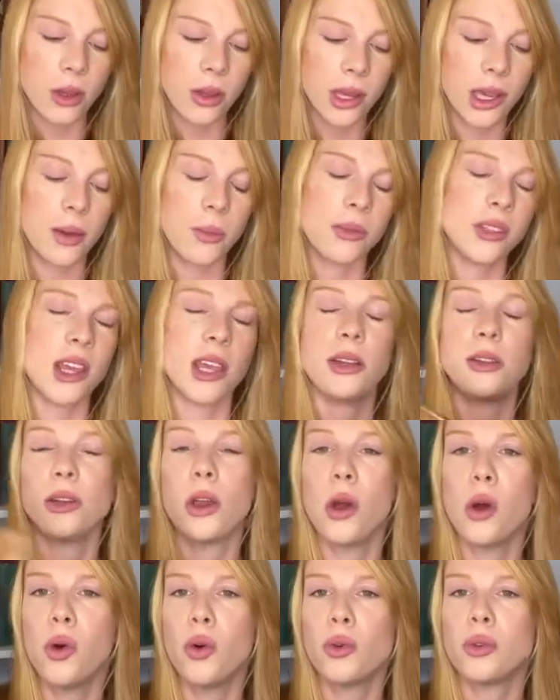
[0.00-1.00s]
He can take
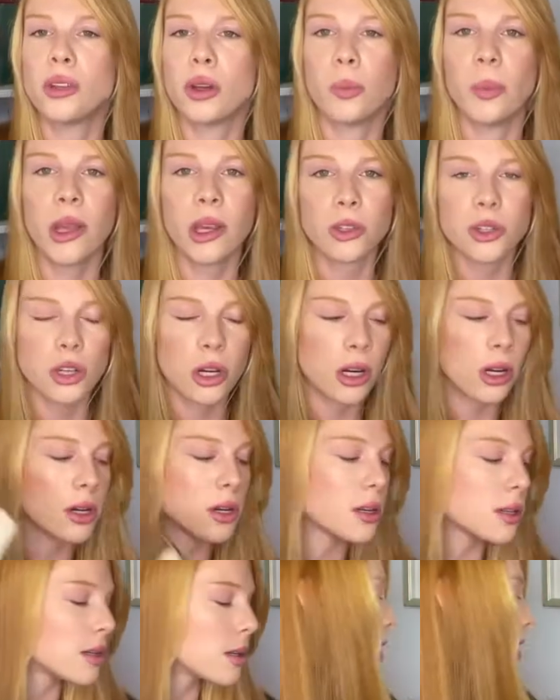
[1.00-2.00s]
notes or
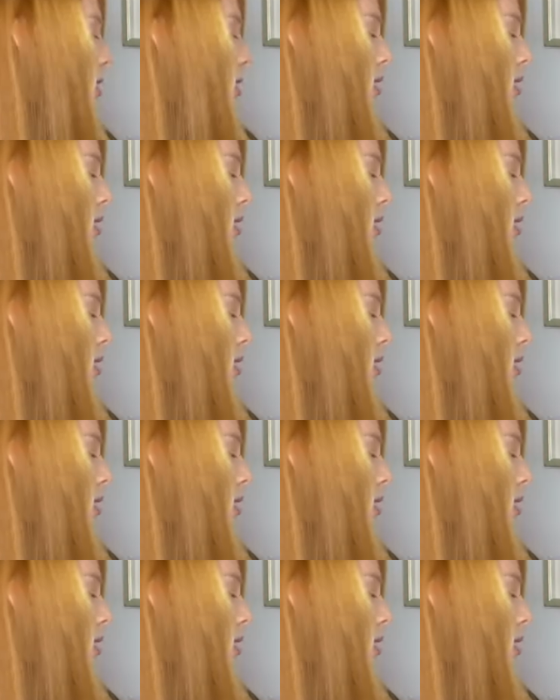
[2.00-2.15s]
pictures.